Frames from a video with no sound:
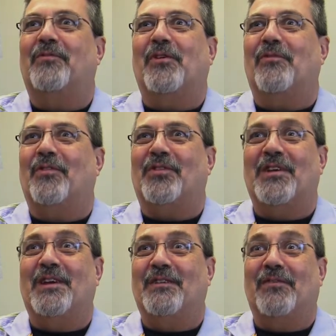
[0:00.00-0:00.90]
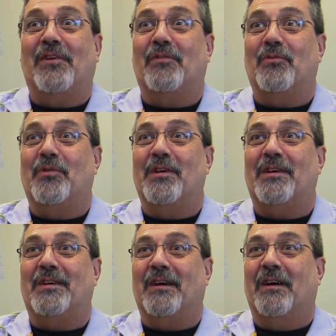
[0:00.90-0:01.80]
left over at the end of every
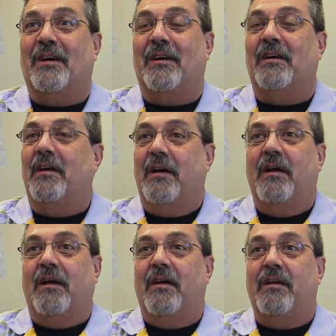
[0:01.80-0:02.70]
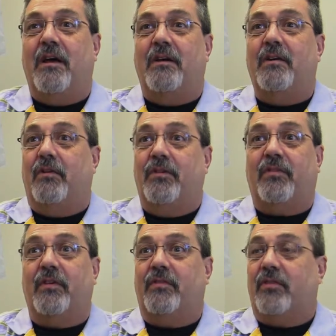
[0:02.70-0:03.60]
week, and
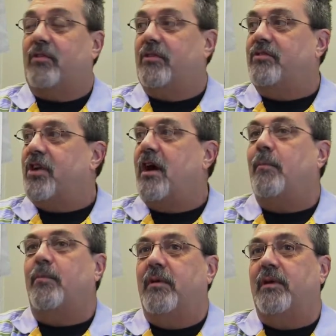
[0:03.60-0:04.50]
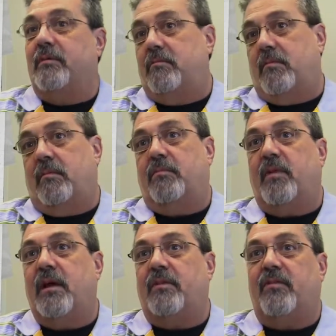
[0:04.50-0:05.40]
it's a good job. And
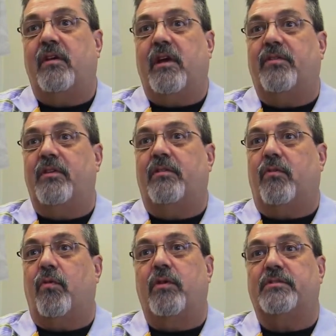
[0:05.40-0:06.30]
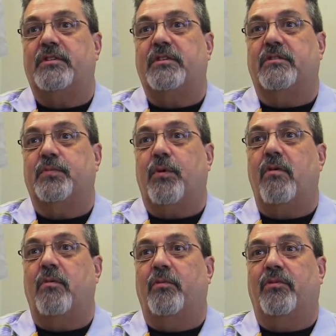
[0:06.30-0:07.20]
like I said, I think the career skills
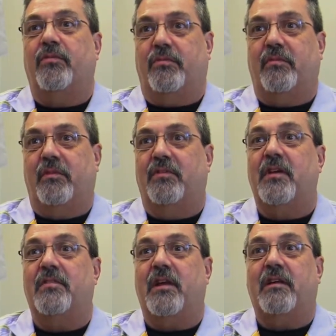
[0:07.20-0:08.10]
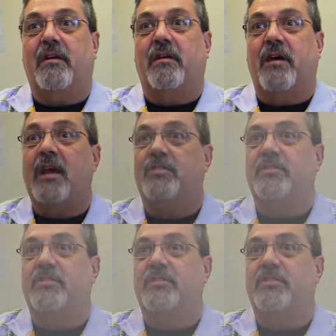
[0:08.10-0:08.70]
program is the thing that